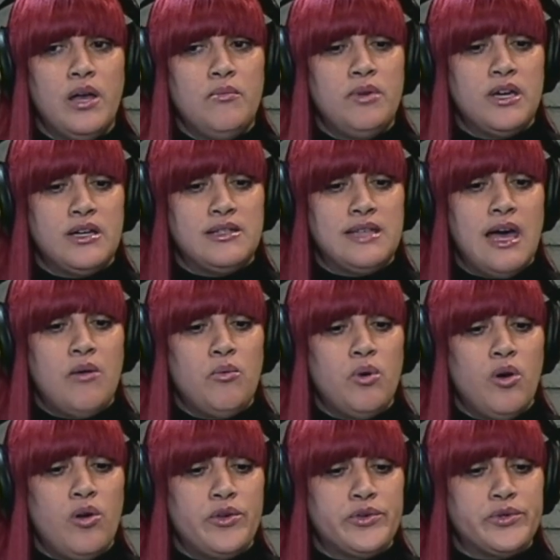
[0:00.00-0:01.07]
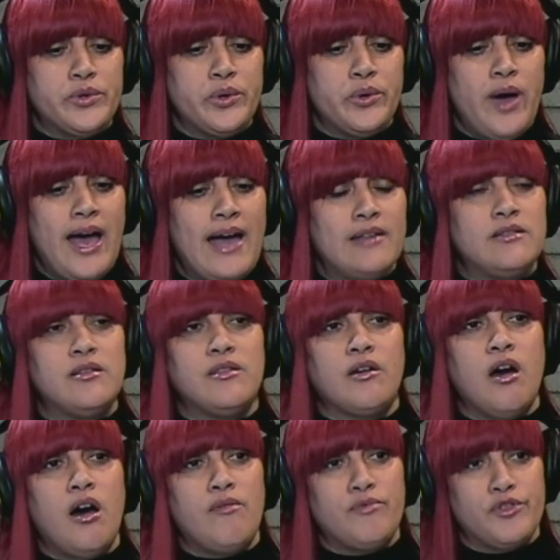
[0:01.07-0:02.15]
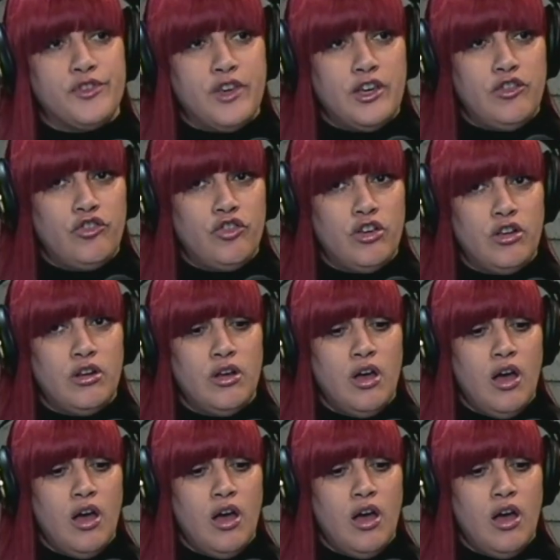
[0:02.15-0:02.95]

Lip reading: because that will also add to the conversation